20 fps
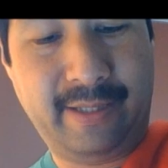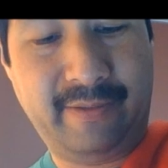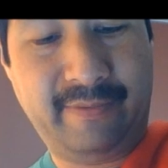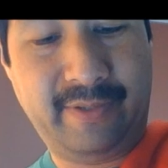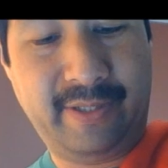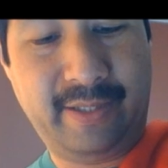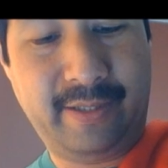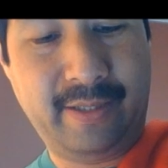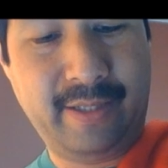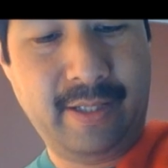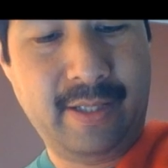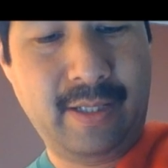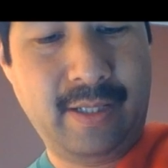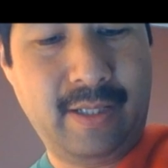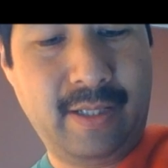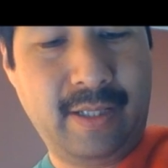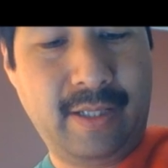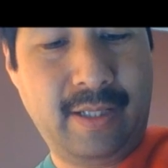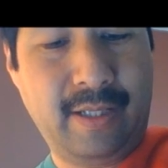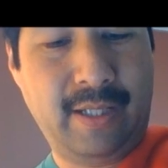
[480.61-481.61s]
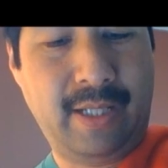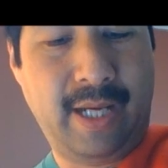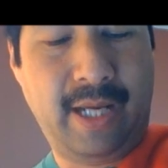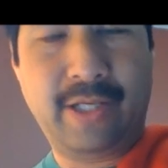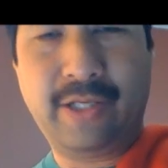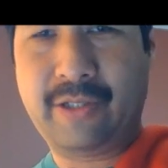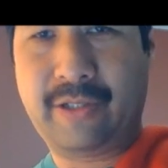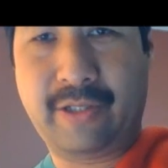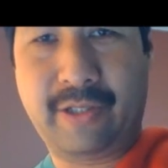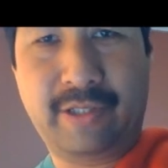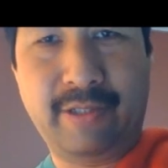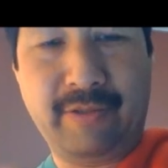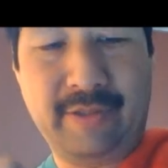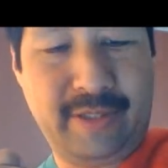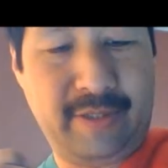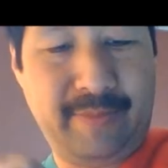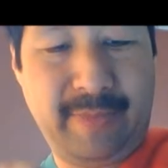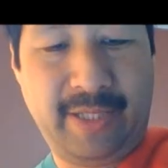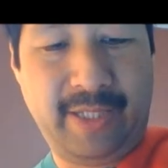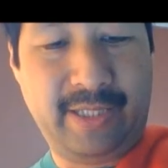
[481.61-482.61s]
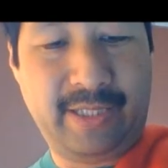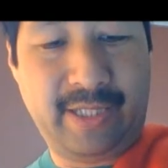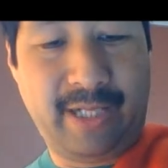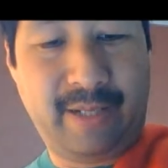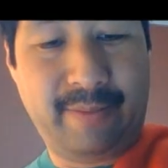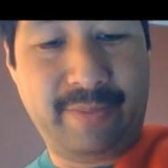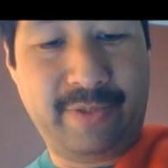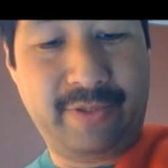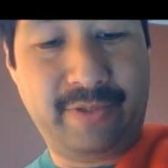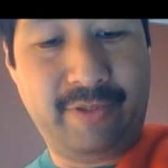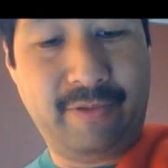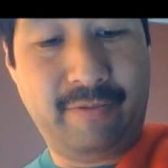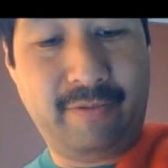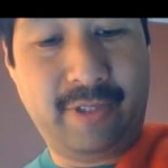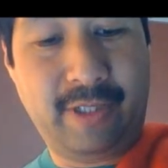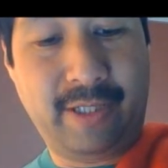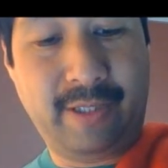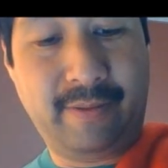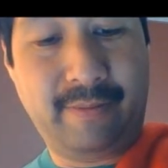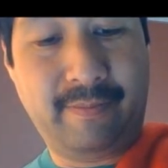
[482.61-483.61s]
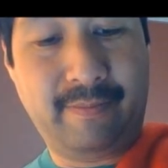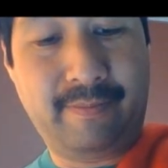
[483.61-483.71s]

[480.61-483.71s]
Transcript: of it. And you could do it as many times as you want.